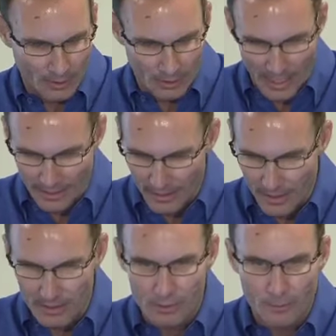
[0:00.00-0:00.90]
like
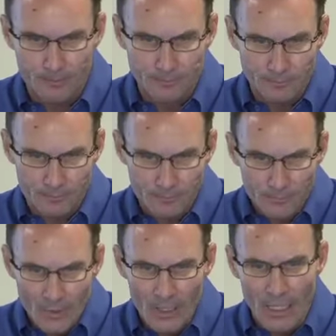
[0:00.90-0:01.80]
this.
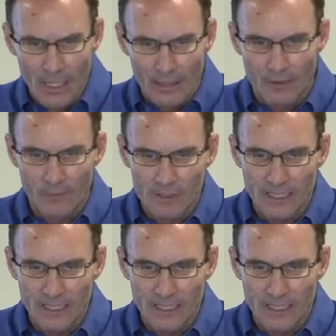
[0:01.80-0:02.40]
The first